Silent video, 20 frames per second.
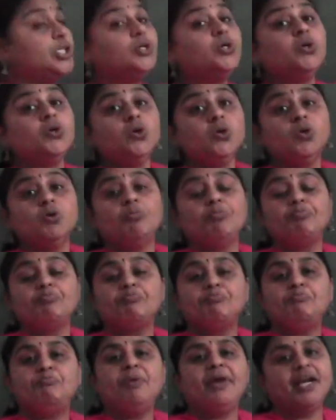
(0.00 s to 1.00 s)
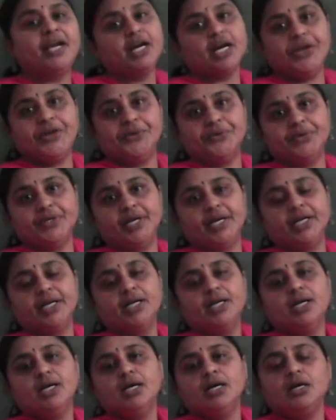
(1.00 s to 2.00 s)
to bigger unit.
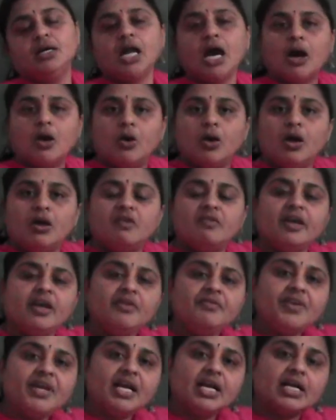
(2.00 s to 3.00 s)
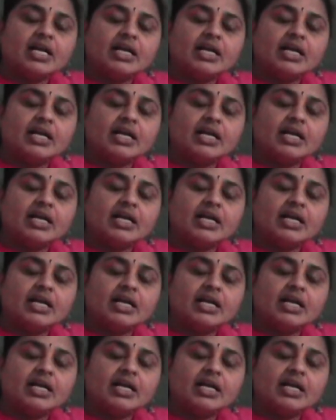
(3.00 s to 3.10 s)
Now when we are